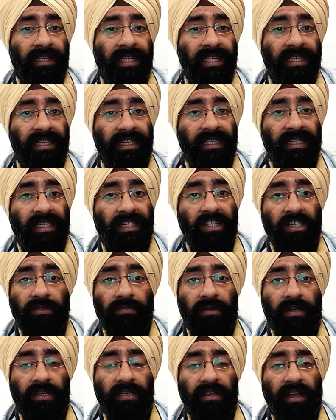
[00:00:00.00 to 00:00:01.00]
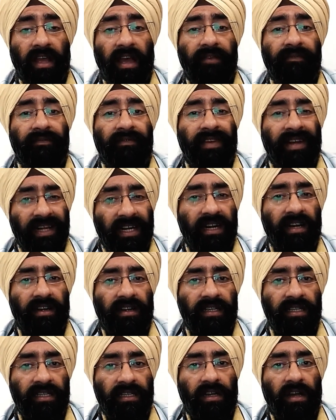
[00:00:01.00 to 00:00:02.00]
these treatments have little
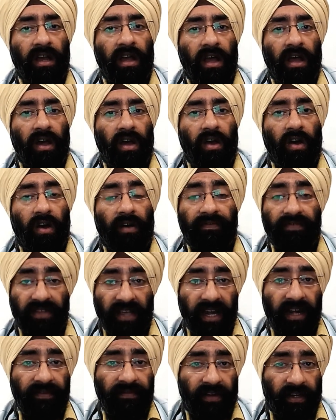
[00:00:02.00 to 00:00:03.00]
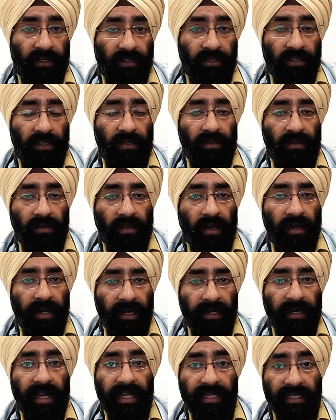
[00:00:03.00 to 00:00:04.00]
risk of side effects, have a